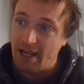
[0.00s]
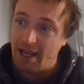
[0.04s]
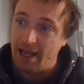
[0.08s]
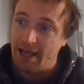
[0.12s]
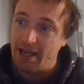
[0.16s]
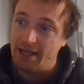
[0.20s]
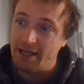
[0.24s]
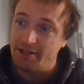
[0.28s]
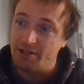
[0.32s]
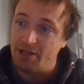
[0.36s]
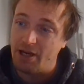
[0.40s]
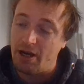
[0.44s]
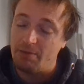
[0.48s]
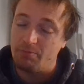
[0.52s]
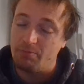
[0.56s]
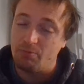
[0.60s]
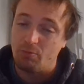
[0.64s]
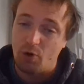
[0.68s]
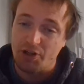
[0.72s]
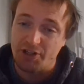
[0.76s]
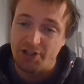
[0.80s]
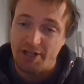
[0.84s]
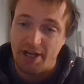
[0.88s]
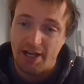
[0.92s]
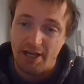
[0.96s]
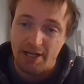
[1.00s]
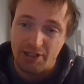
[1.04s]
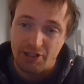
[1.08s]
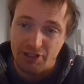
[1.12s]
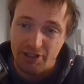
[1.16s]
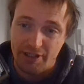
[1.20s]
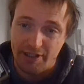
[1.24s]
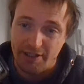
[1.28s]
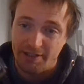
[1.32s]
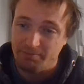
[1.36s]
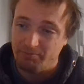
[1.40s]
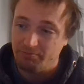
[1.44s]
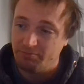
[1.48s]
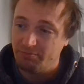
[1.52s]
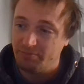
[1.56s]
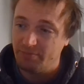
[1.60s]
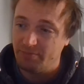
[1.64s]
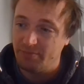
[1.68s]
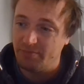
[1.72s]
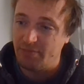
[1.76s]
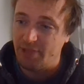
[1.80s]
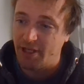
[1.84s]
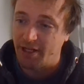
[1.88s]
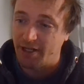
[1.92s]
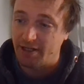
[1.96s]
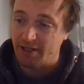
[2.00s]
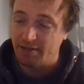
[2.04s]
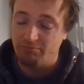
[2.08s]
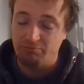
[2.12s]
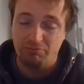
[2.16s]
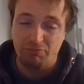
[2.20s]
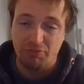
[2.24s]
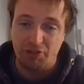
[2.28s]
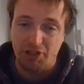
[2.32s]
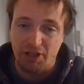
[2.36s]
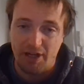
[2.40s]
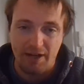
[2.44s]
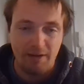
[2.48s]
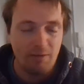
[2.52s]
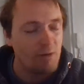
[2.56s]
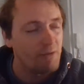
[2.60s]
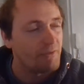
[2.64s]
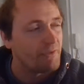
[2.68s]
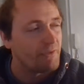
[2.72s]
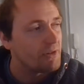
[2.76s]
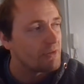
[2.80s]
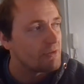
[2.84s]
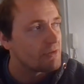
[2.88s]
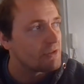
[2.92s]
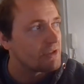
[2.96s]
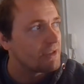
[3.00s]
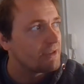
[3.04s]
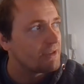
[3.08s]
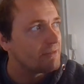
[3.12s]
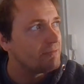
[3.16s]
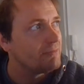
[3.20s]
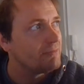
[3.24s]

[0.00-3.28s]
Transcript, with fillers: And um, one day she like she came. I think it was